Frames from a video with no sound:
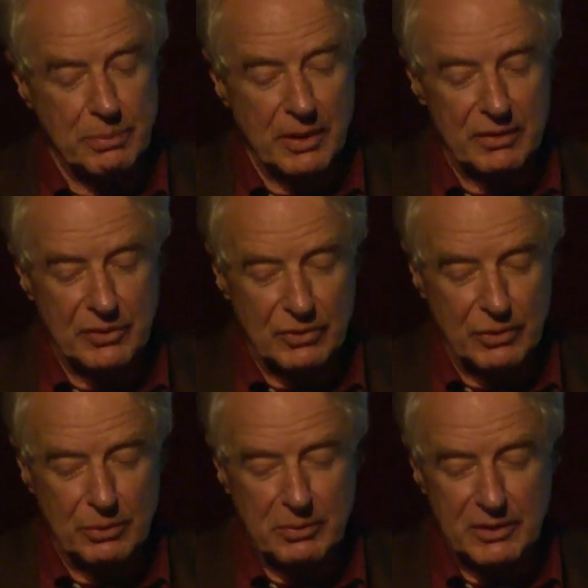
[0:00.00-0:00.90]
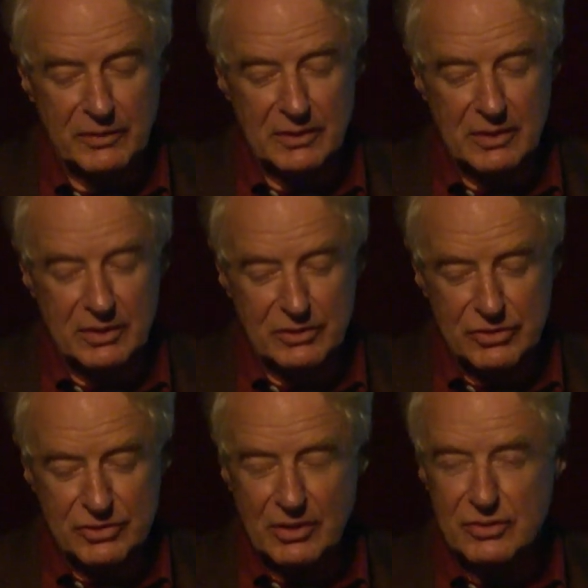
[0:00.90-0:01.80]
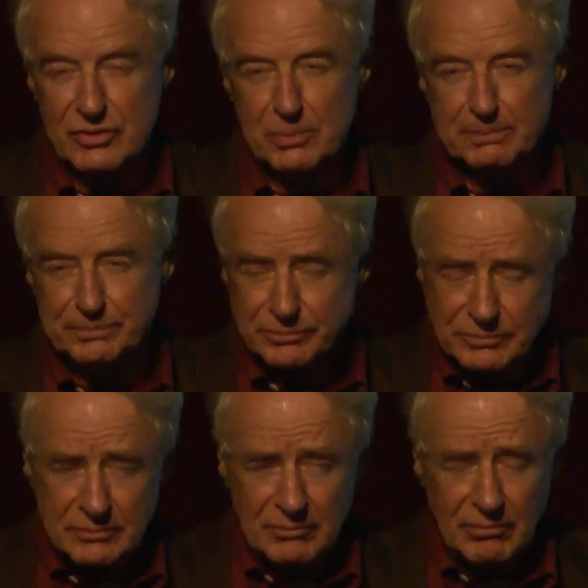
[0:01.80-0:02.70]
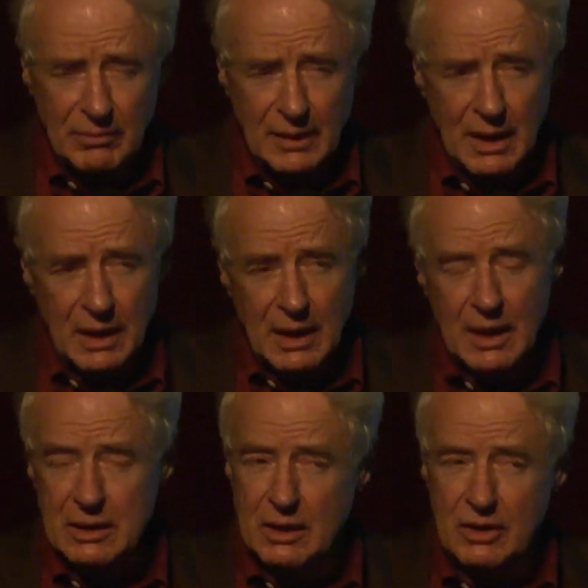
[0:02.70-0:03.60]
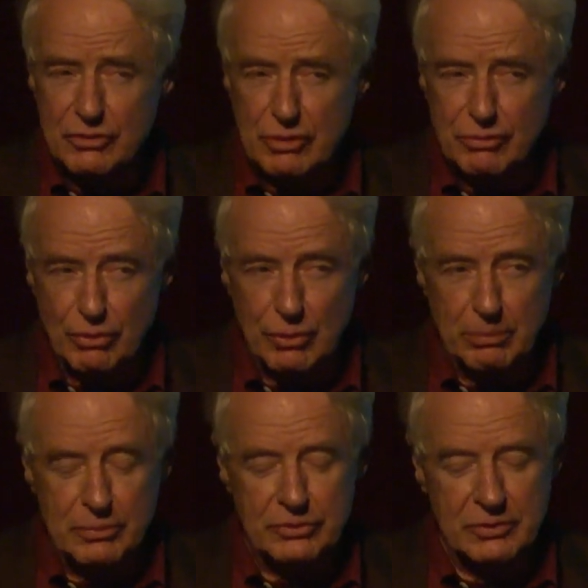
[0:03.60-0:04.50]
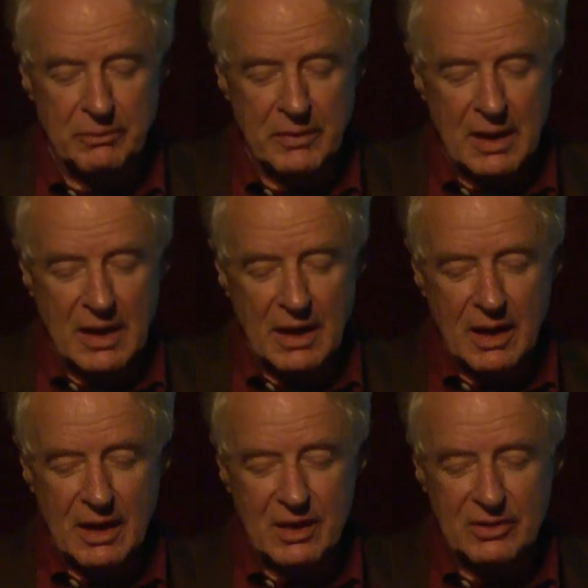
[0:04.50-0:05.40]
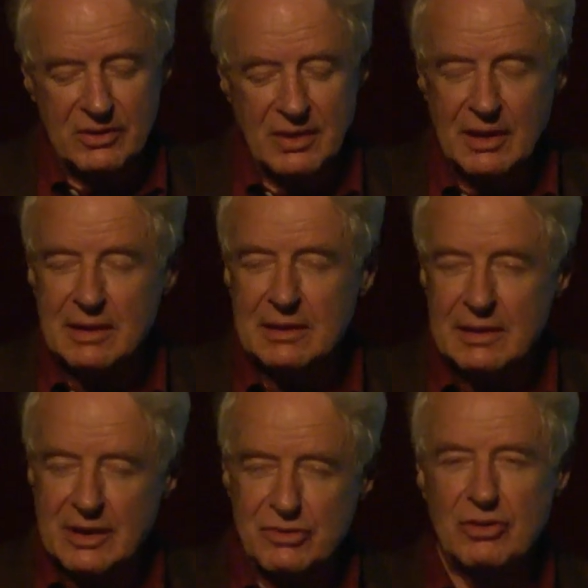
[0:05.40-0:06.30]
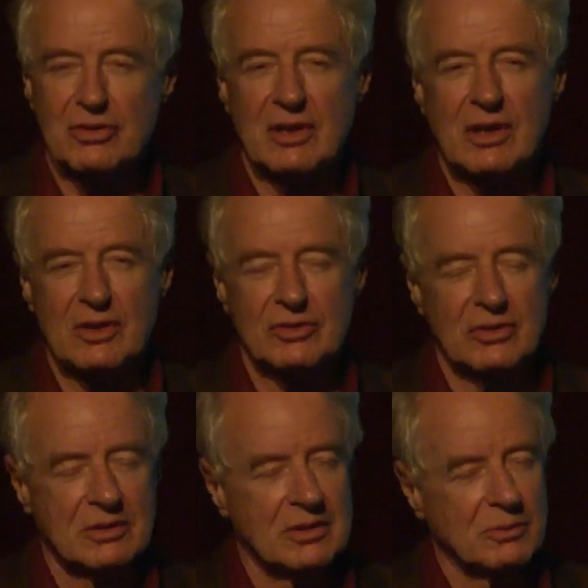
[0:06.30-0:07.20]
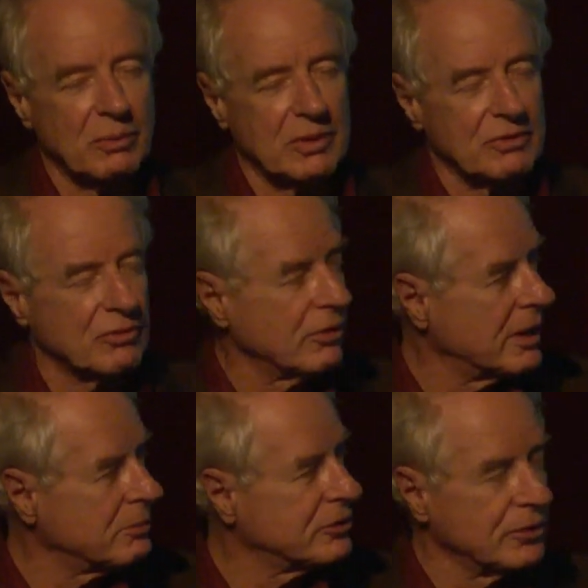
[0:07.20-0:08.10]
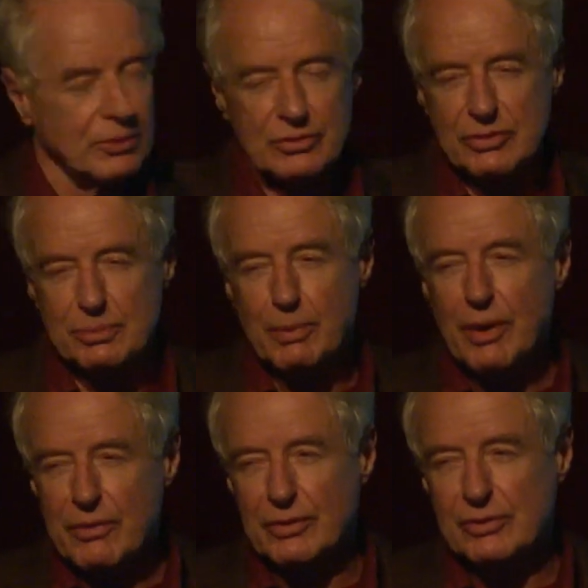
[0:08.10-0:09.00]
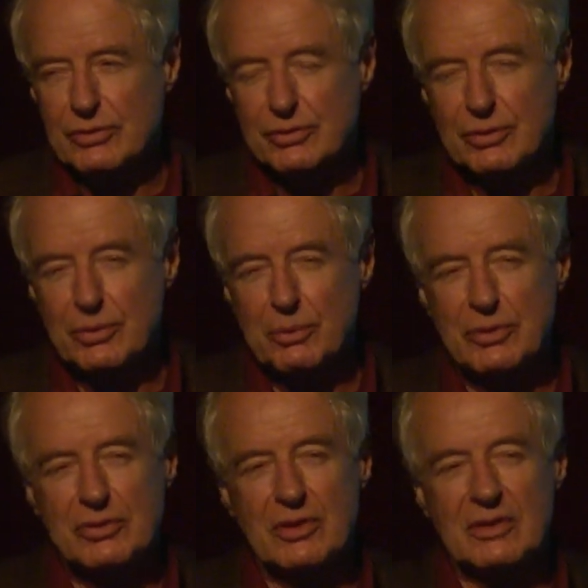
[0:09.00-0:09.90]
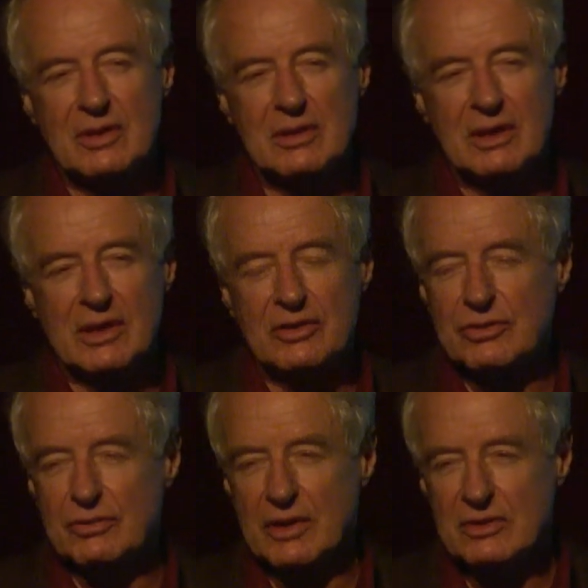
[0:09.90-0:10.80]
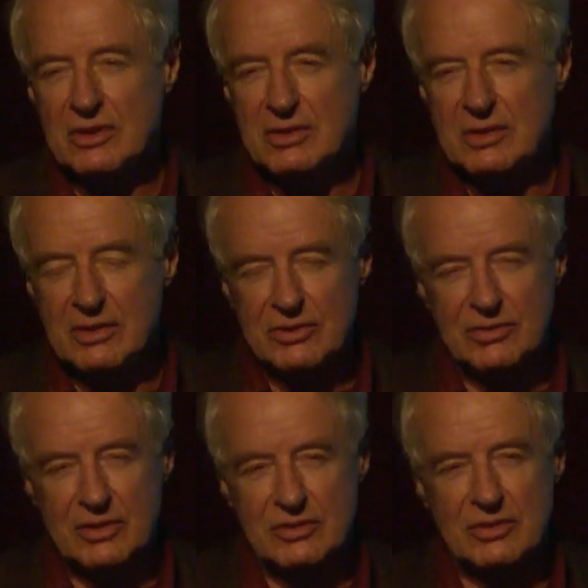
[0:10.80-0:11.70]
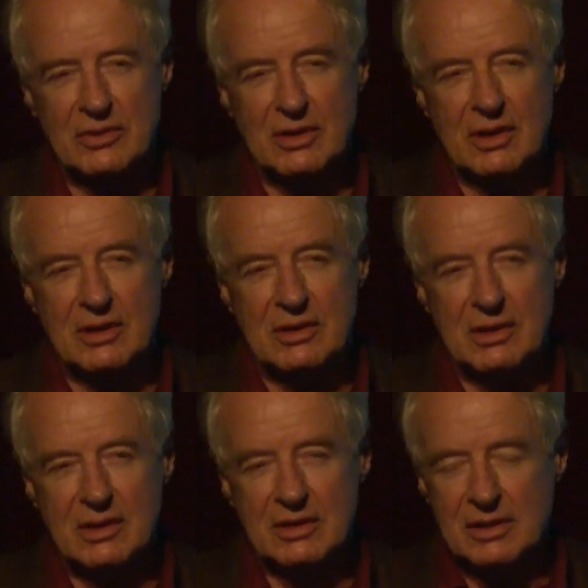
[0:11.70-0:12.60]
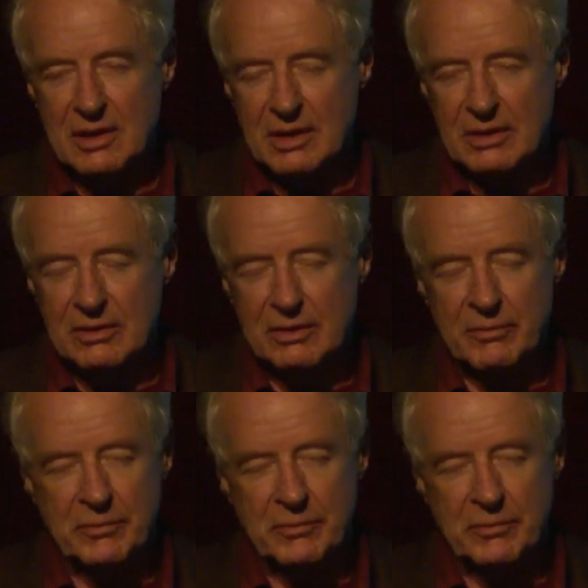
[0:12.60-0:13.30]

private home in the United States. Had 100 rooms, and legend has it that one of Graham Stokes's brothers, who was in the class of 1896 at Yale,